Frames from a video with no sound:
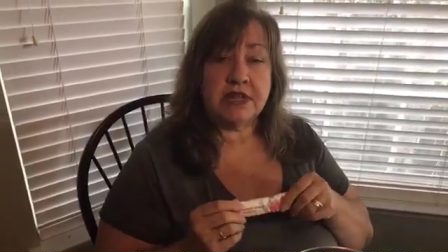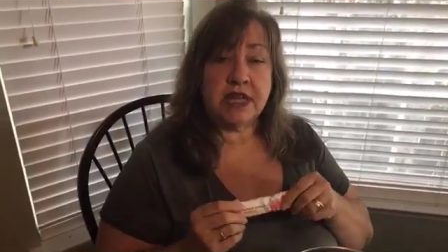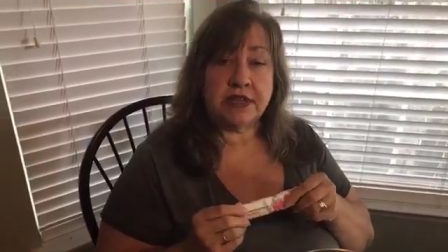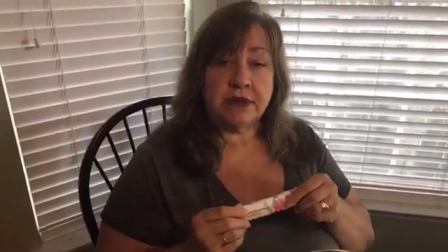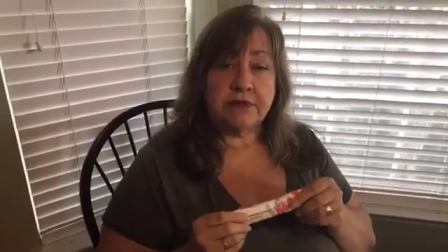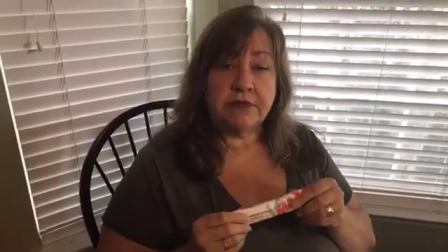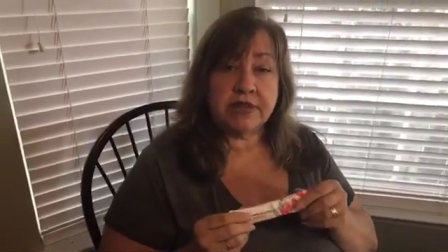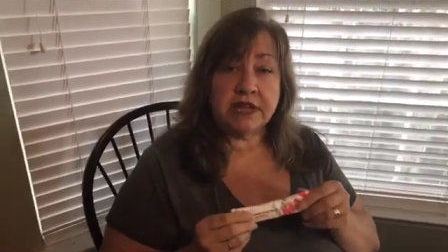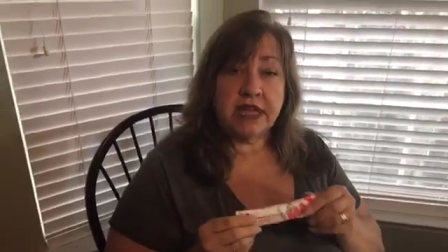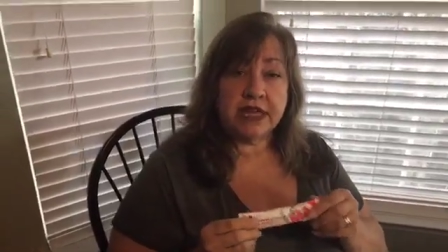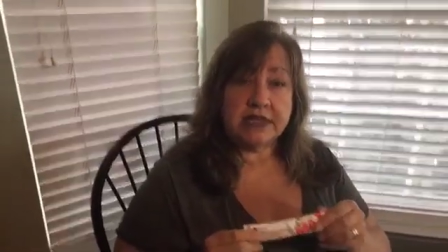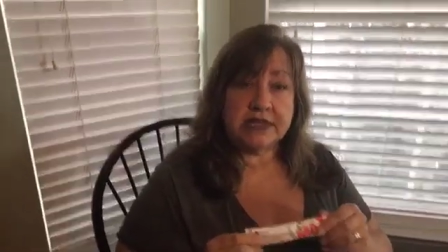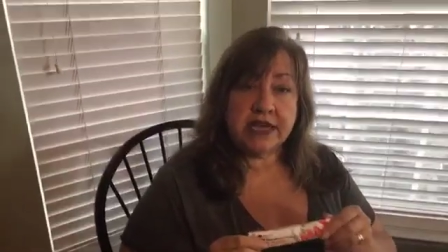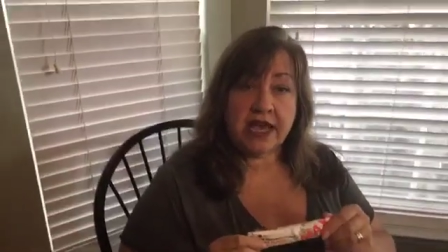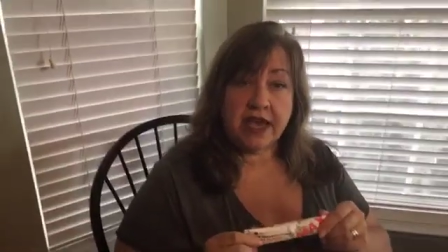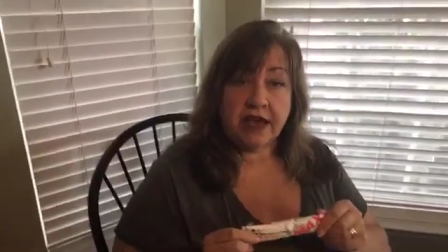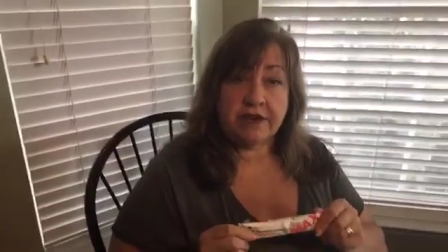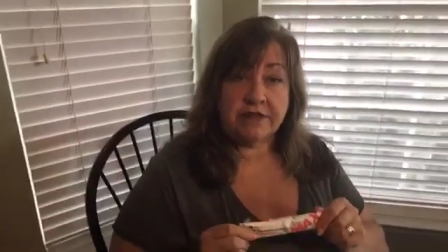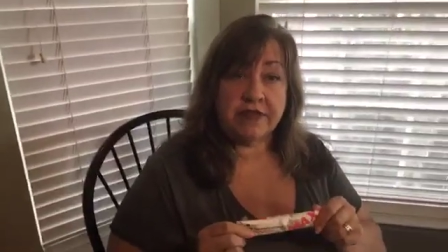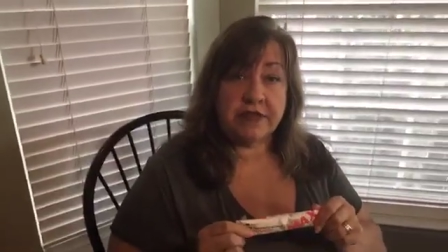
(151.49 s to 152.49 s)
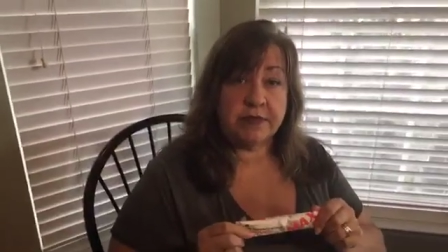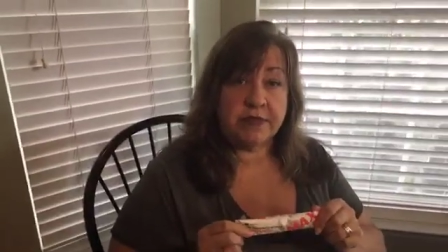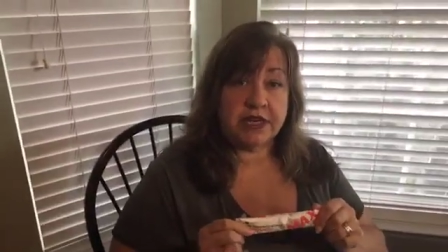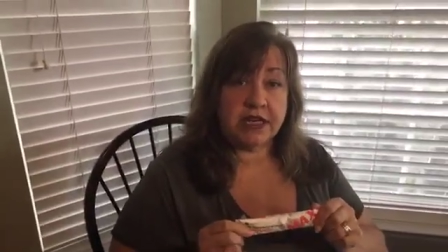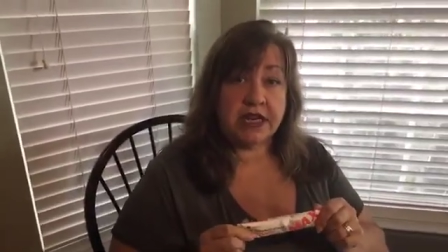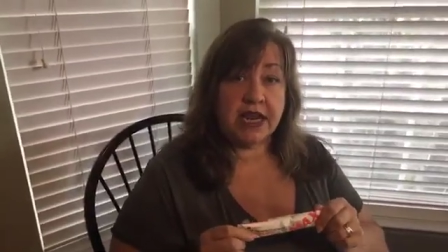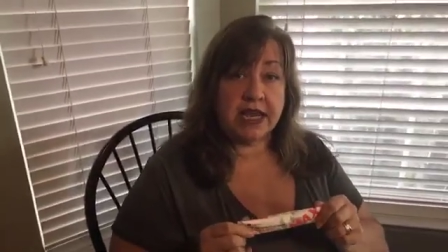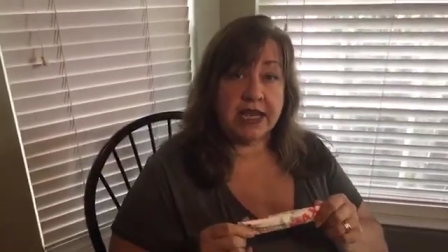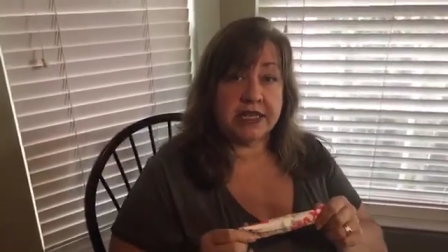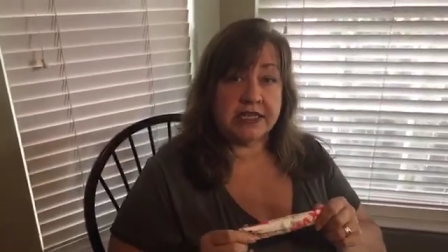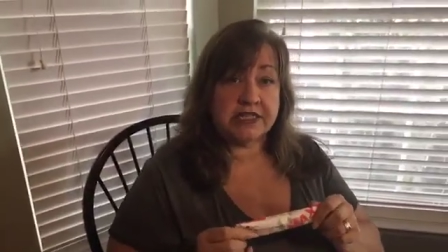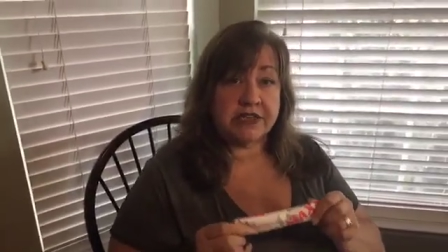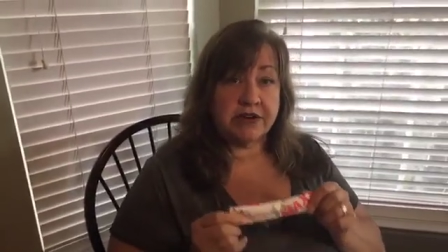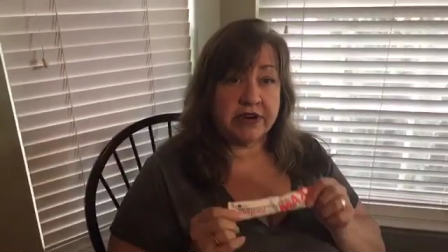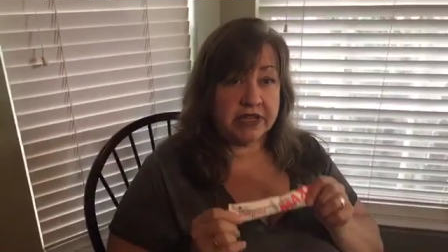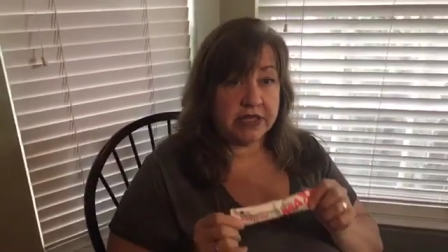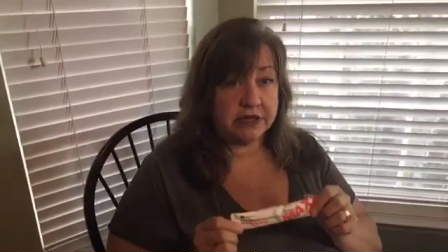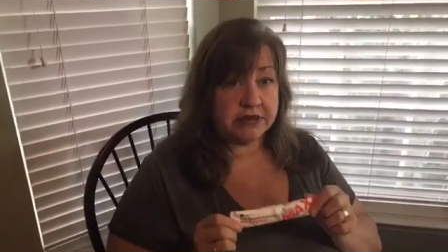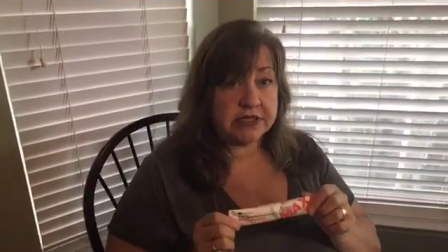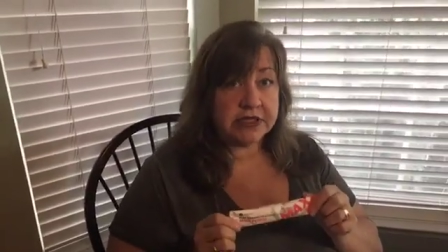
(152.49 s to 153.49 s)
like, we like to have them at night, so
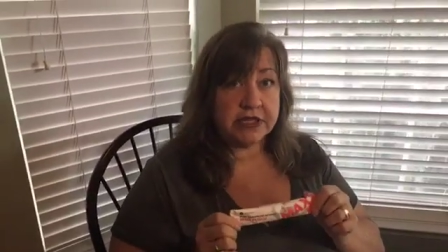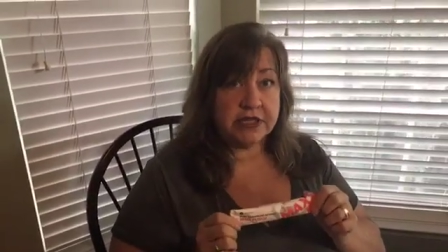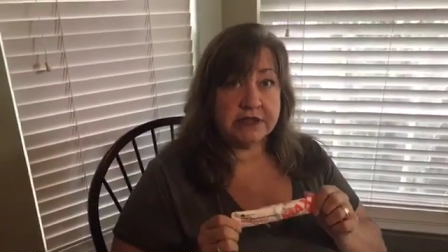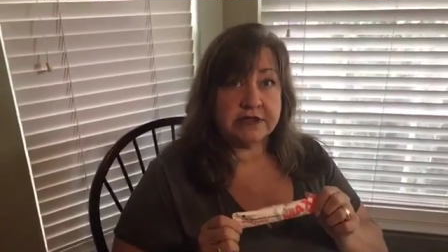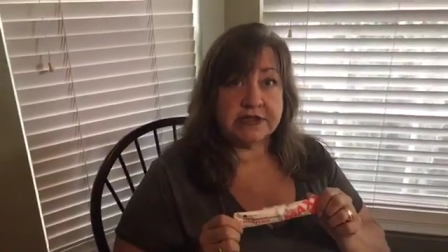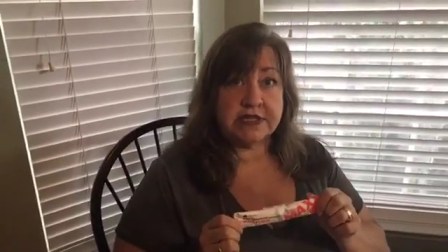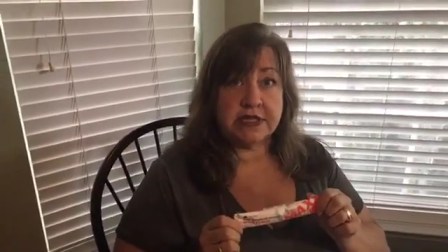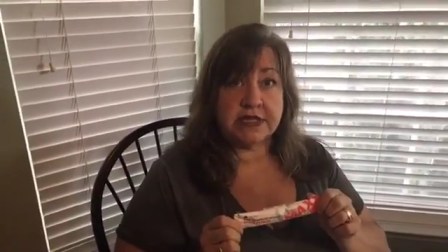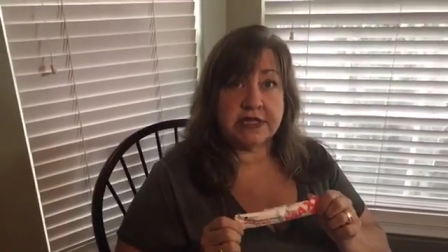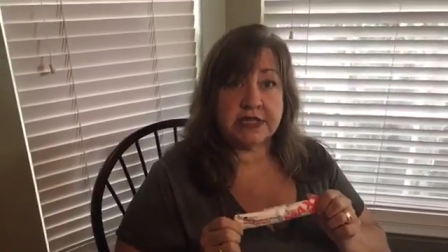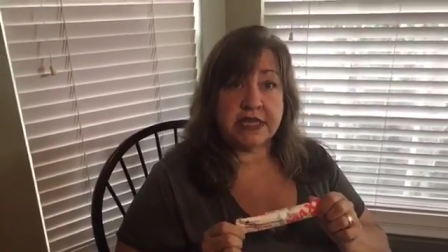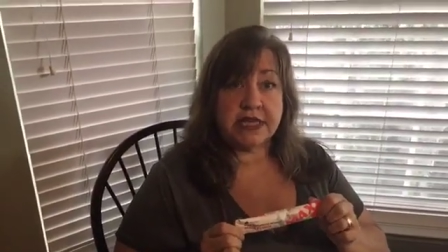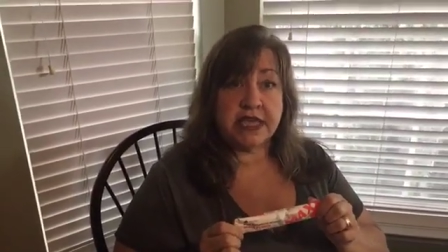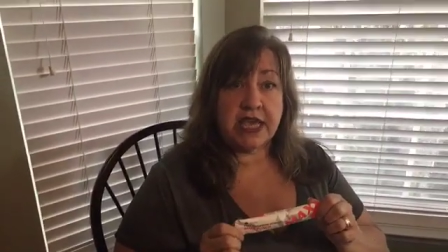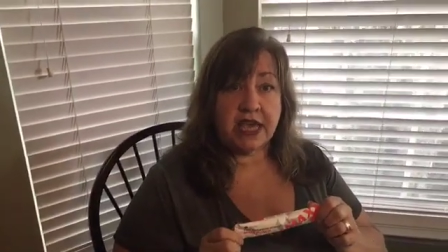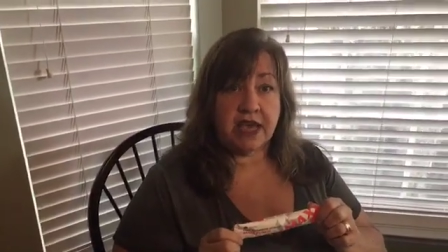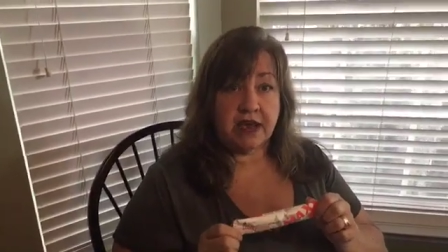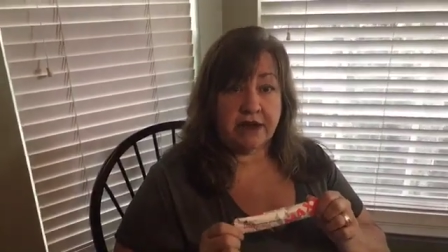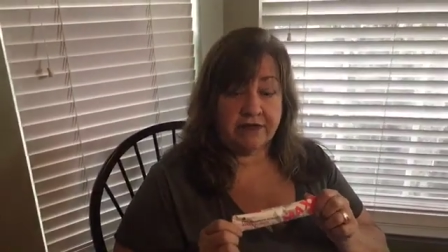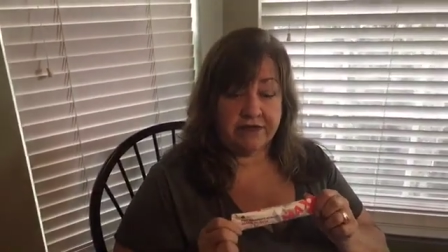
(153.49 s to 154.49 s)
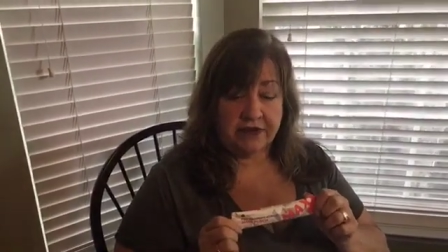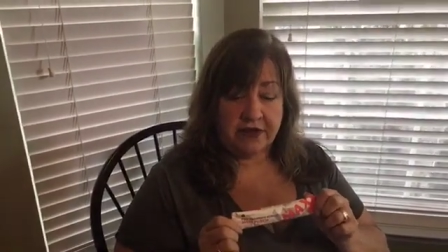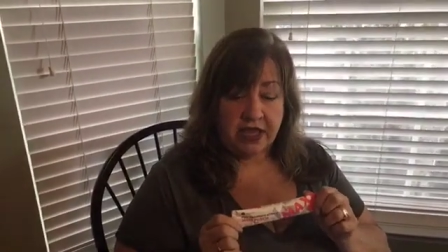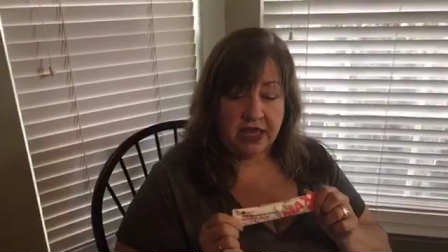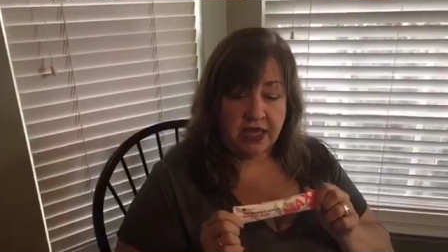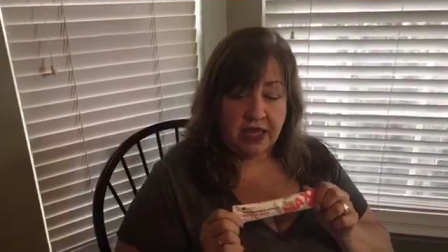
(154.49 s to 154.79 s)
I usually use the decaf